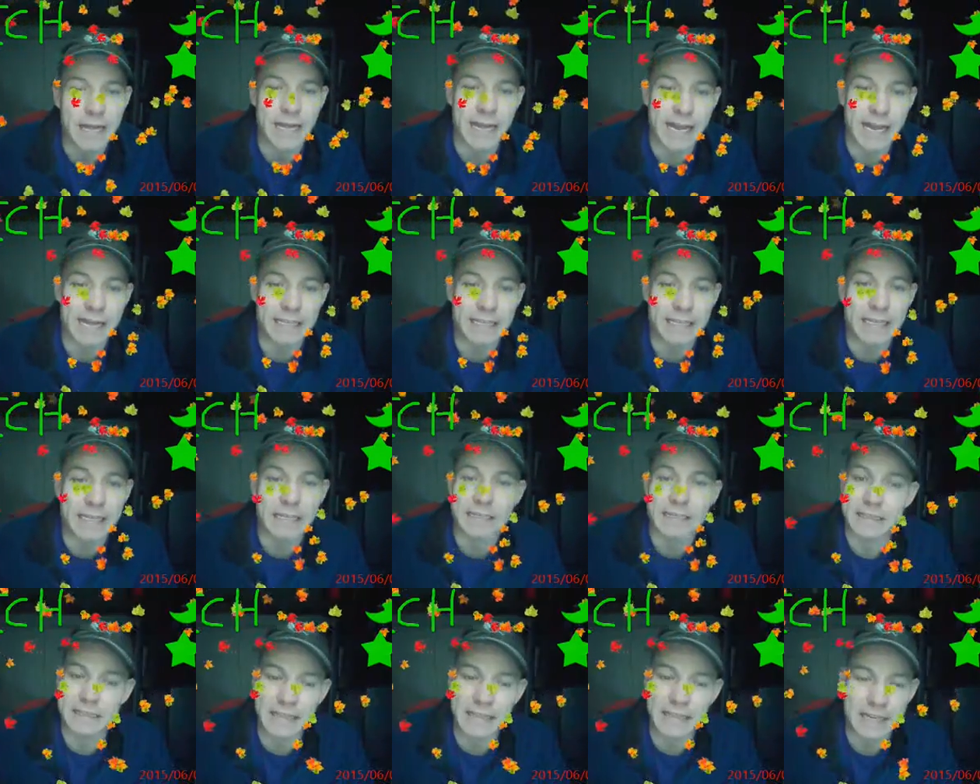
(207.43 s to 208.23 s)
And
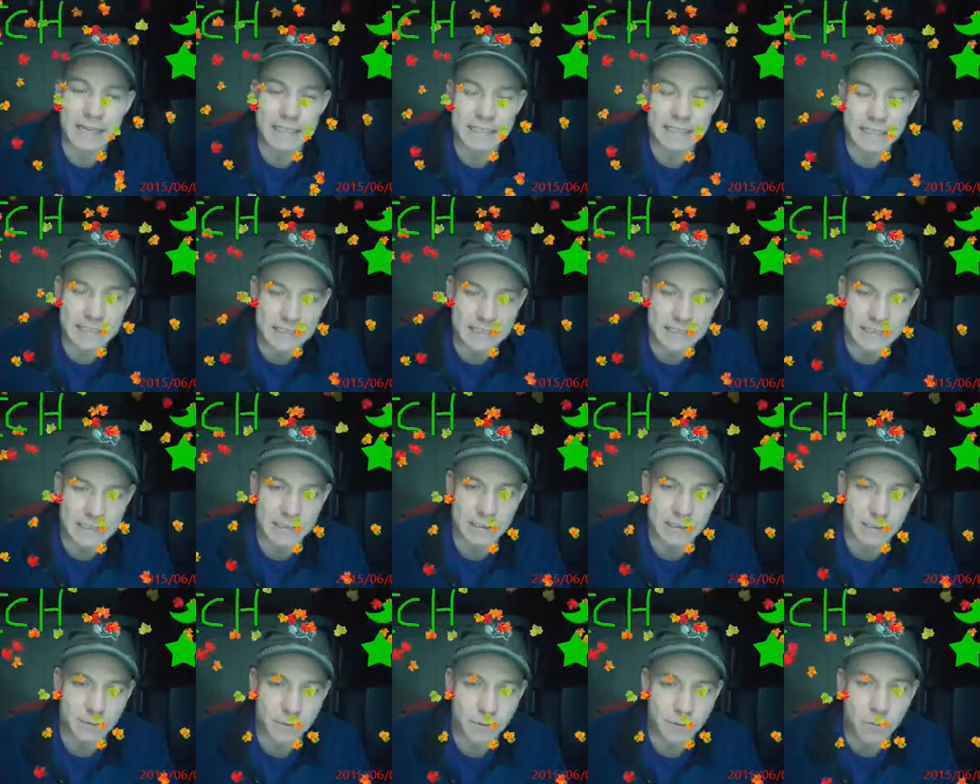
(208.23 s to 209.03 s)

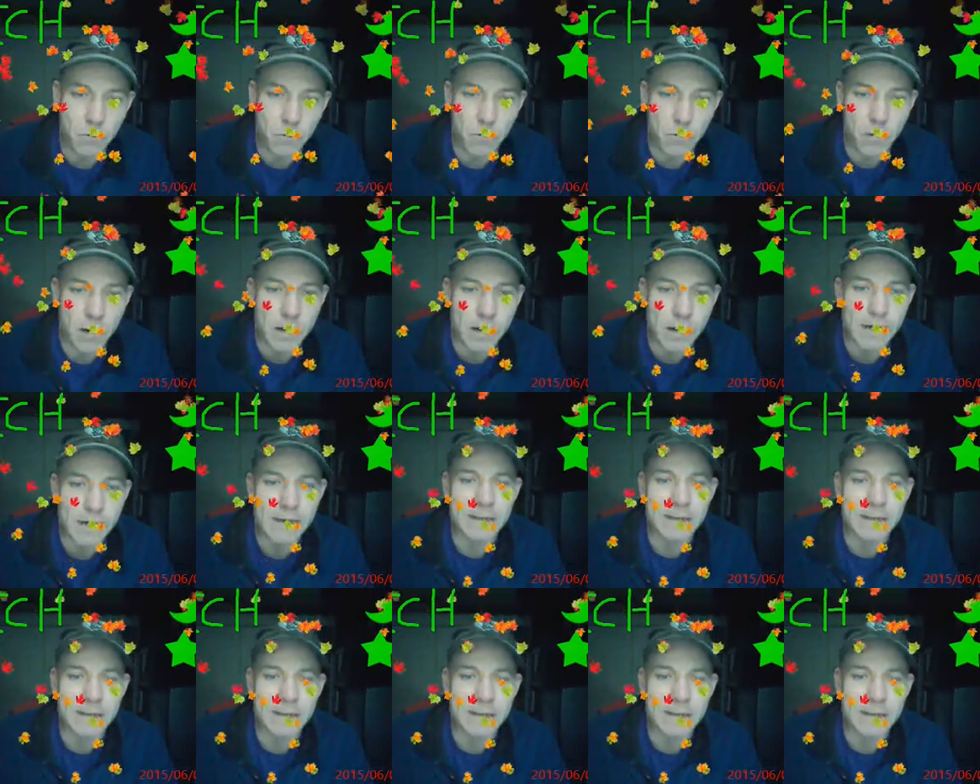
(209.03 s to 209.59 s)
1964,